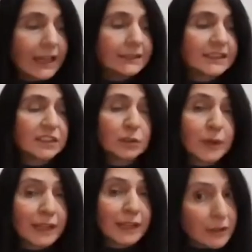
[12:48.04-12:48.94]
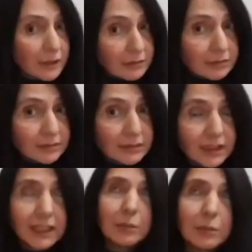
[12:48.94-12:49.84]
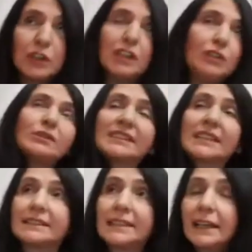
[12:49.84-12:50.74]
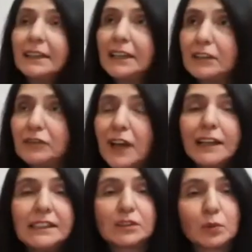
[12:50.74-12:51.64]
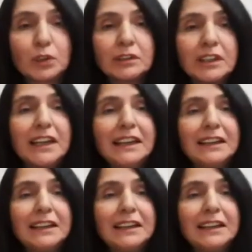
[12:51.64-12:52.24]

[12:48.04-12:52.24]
and surrender. And I'm going to use Ghassan Kanafani's word